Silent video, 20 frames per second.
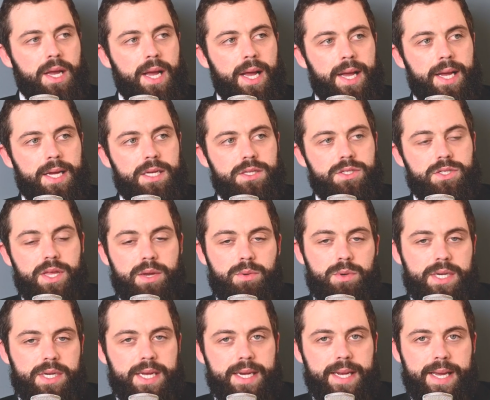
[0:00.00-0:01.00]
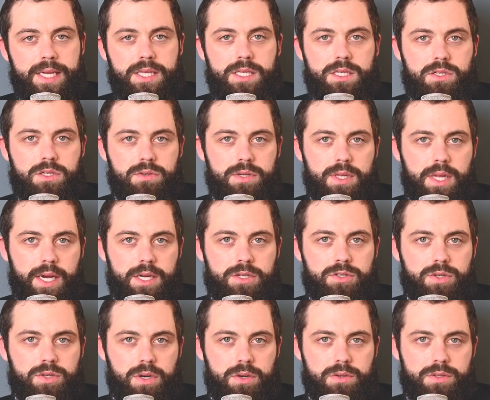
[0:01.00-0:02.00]
and they would connect the two
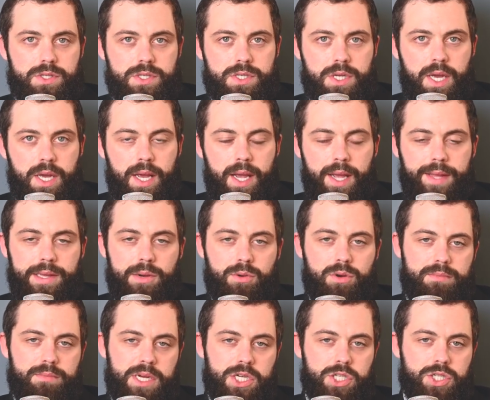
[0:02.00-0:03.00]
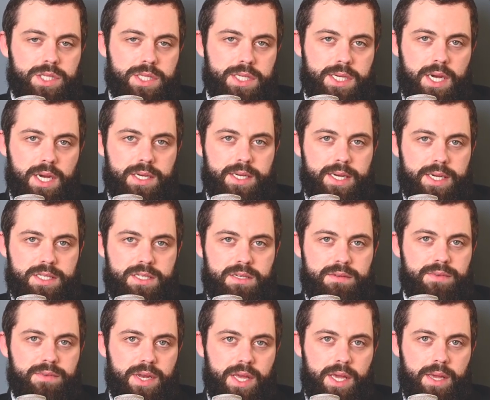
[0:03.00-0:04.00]
electrodes and they would measure the
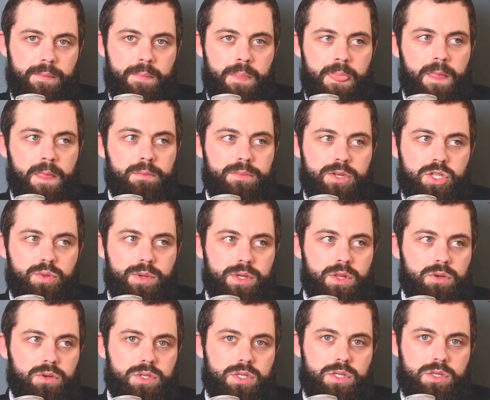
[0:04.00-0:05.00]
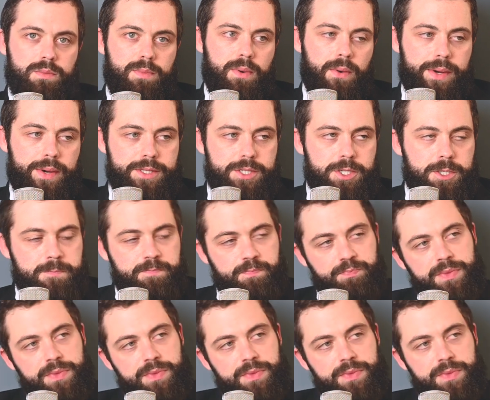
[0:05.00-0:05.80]
conductivity between those 2 points.